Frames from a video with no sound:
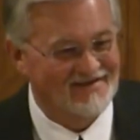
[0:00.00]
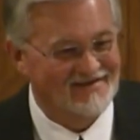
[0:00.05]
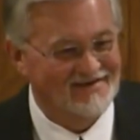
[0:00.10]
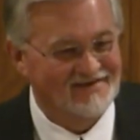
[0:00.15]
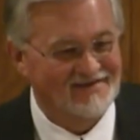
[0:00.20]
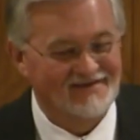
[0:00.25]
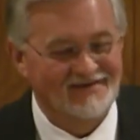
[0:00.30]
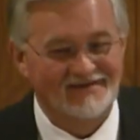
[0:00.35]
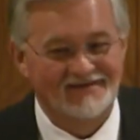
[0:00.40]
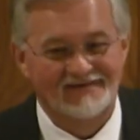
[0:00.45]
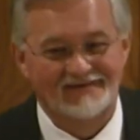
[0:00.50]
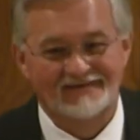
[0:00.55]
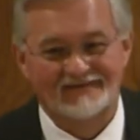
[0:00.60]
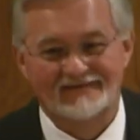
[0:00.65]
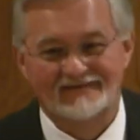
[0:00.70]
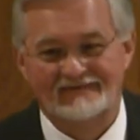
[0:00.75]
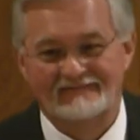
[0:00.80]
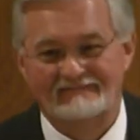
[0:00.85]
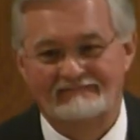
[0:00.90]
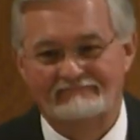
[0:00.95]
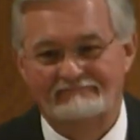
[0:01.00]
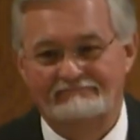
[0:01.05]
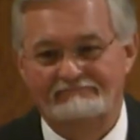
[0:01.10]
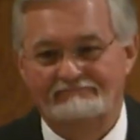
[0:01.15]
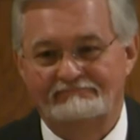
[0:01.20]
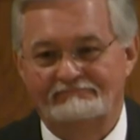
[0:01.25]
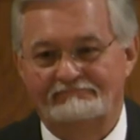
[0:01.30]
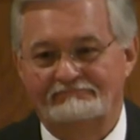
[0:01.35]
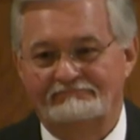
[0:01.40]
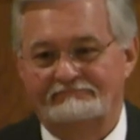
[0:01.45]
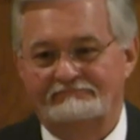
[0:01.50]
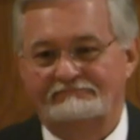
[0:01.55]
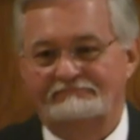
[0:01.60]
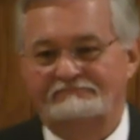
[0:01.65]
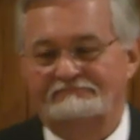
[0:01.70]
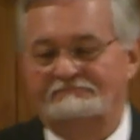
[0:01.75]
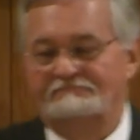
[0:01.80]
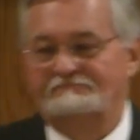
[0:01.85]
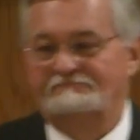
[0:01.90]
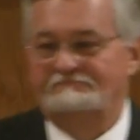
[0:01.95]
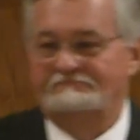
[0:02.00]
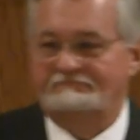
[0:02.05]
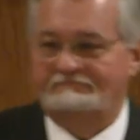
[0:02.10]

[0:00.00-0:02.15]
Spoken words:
Nobody speaks.